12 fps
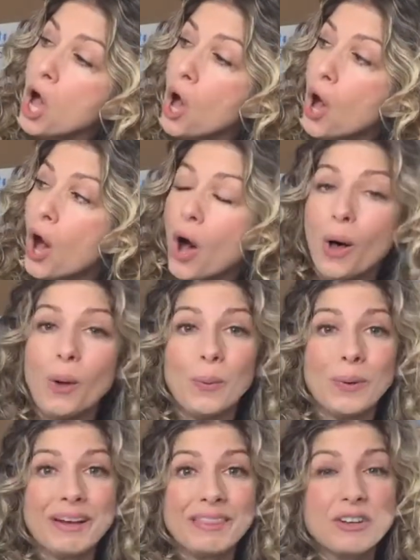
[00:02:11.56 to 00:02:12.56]
Oh,
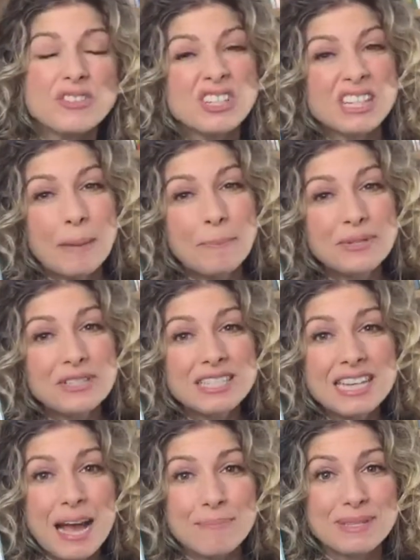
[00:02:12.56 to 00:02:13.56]
there's a couple
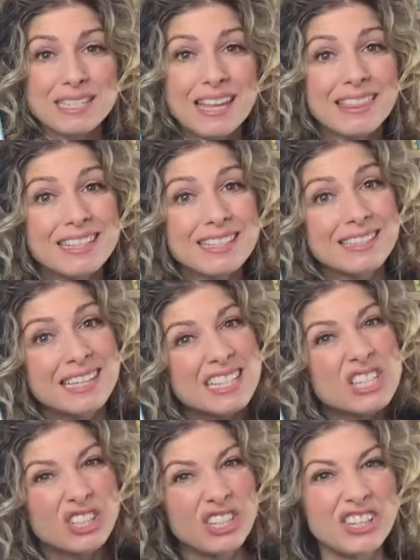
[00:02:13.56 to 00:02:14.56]
steps, and
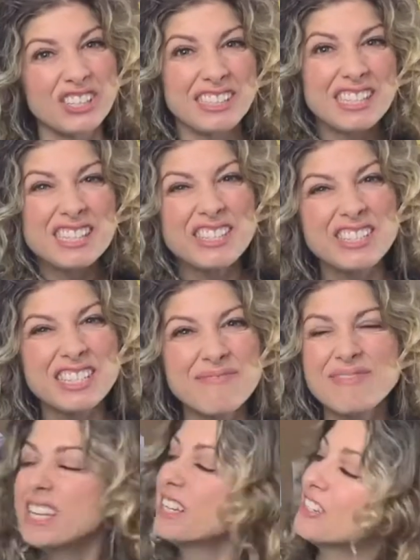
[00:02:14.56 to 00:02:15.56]
let's learn. Let's learn
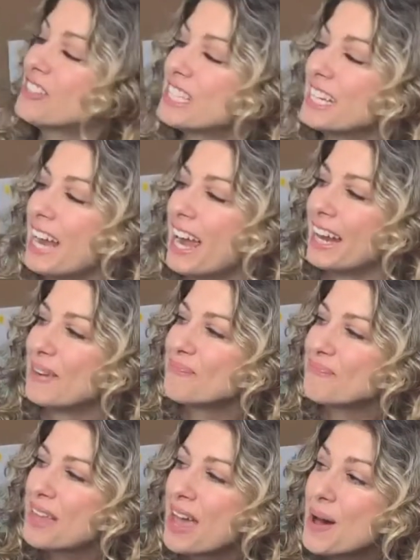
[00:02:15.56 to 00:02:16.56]
something new today.
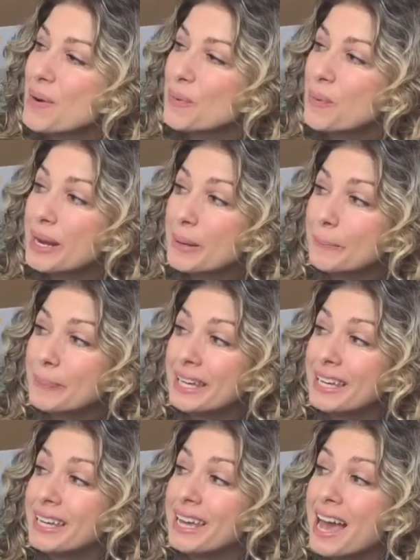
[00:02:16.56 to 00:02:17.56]
When a
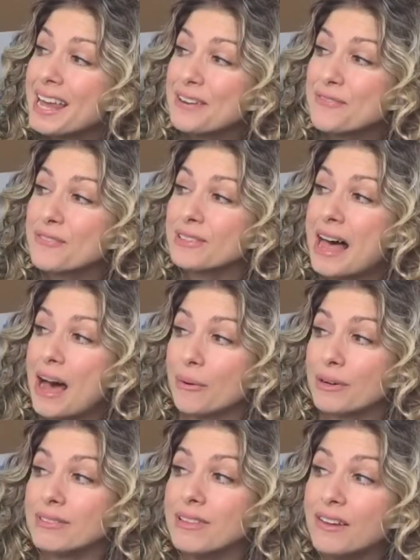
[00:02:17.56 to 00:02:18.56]
bee and a
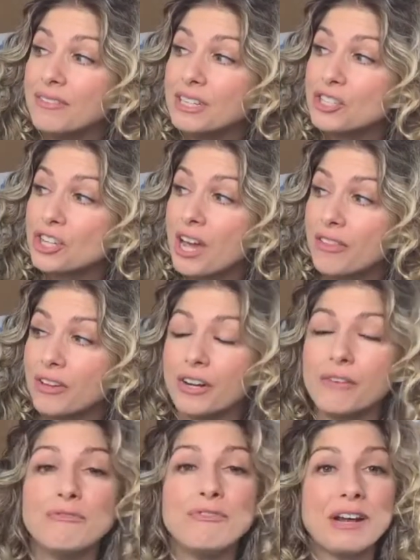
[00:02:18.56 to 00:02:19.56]
flower love each
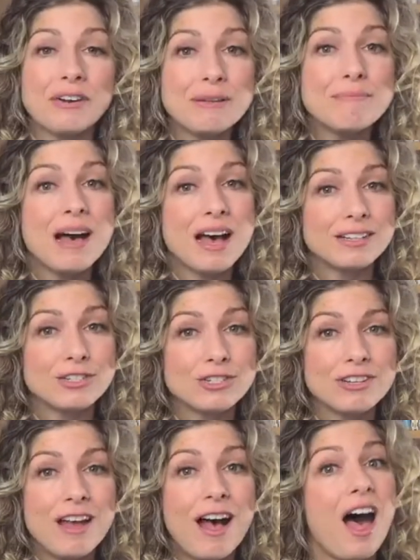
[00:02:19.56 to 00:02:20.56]
other very much,
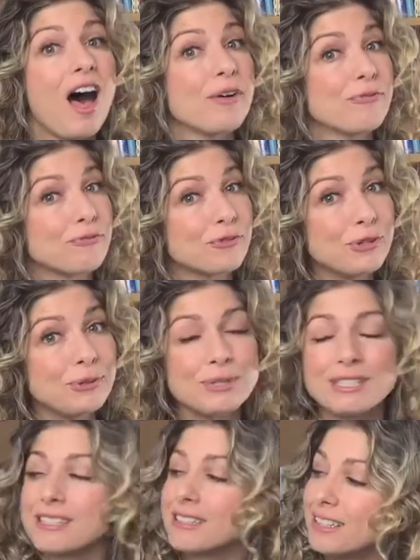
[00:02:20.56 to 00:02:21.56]
a
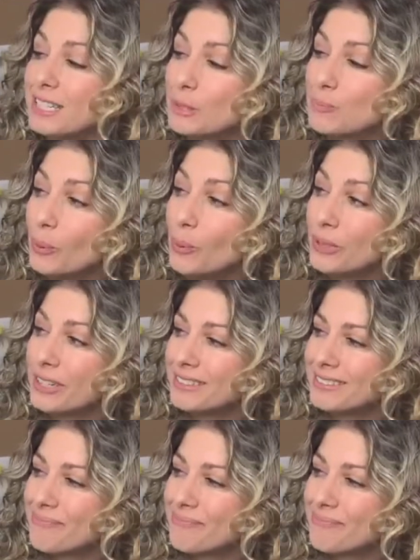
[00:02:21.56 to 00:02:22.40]
fruit is born.